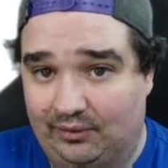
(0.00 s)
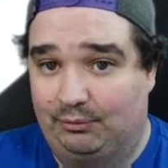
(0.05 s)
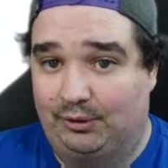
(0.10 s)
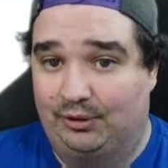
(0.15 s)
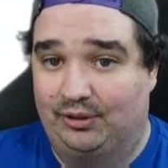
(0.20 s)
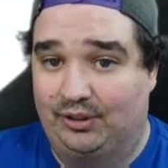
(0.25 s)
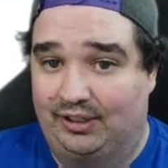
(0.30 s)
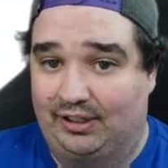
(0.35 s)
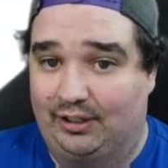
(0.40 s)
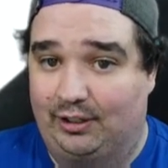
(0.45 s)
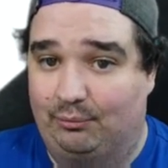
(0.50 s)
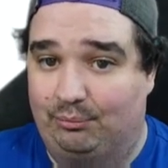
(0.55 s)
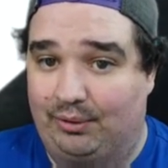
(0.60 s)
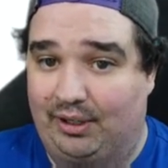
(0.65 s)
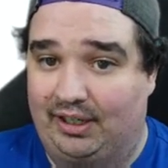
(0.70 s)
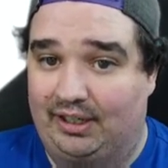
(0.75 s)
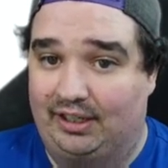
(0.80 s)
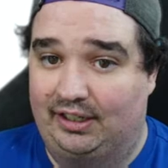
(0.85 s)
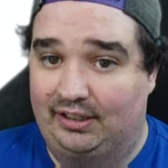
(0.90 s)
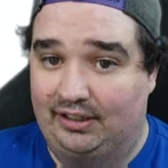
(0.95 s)
because I ended up
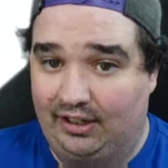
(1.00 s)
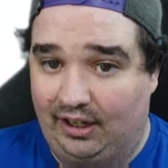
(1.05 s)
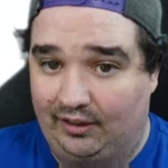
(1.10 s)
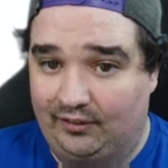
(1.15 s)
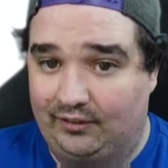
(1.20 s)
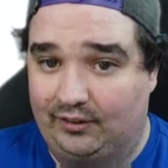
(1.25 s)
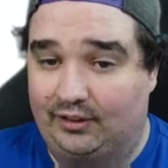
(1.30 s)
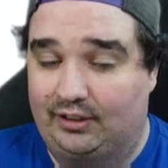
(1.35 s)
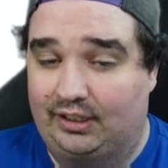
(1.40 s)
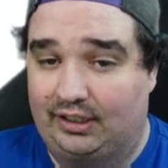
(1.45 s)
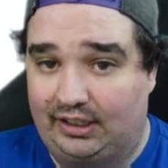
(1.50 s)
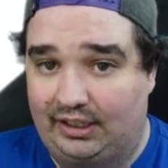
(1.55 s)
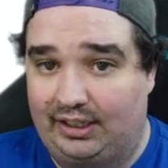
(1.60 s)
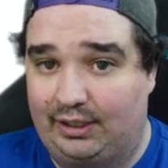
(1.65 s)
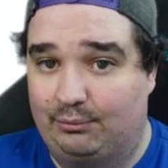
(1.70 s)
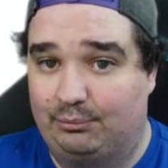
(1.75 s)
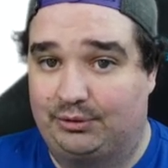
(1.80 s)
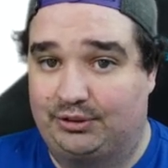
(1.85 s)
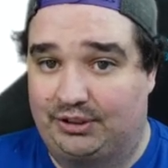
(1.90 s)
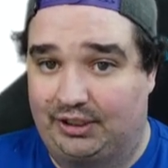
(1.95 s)
buying another
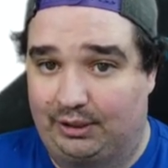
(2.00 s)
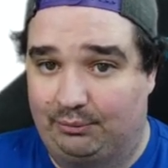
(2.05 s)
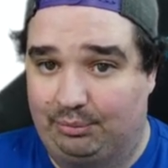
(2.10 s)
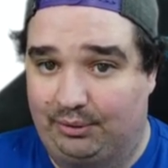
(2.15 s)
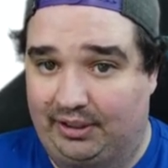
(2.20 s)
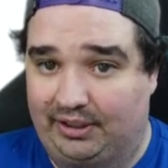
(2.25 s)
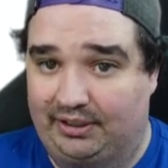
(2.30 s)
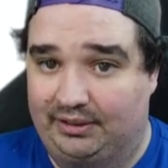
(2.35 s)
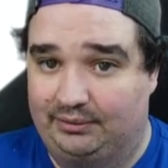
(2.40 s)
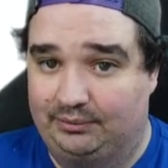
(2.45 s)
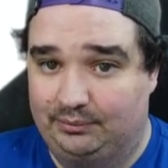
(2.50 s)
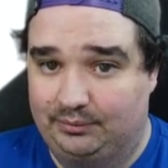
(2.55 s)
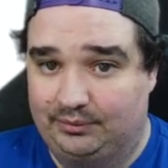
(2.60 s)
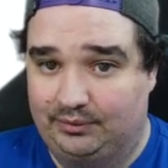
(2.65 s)
clamp tripod